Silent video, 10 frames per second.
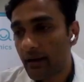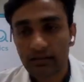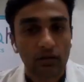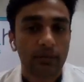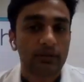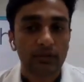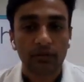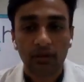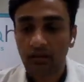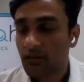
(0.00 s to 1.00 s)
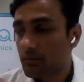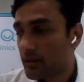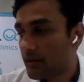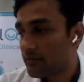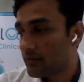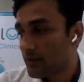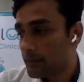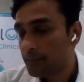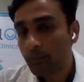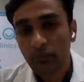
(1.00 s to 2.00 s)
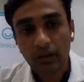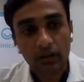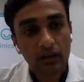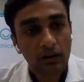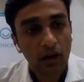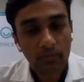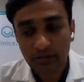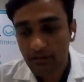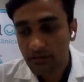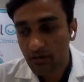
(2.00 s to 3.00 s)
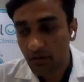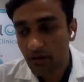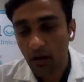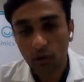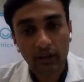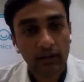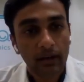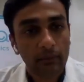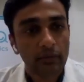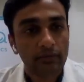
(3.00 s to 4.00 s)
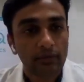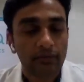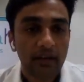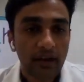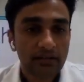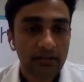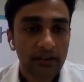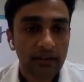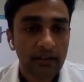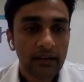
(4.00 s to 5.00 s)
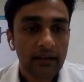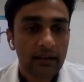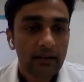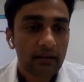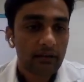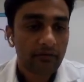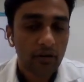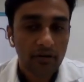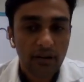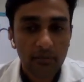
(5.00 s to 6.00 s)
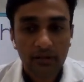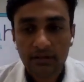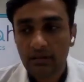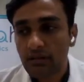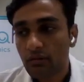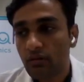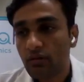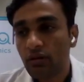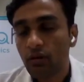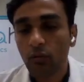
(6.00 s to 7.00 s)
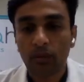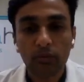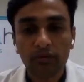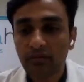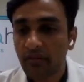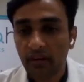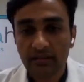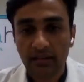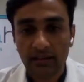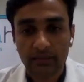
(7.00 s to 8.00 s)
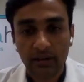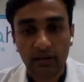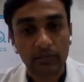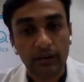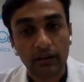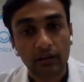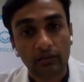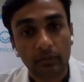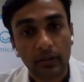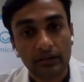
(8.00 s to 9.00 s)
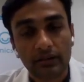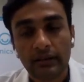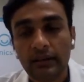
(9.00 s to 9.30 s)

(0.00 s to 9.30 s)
as always with Oralia, we have options on how we can help you with financially for treatments. So we move the financial aspect completely out of the picture.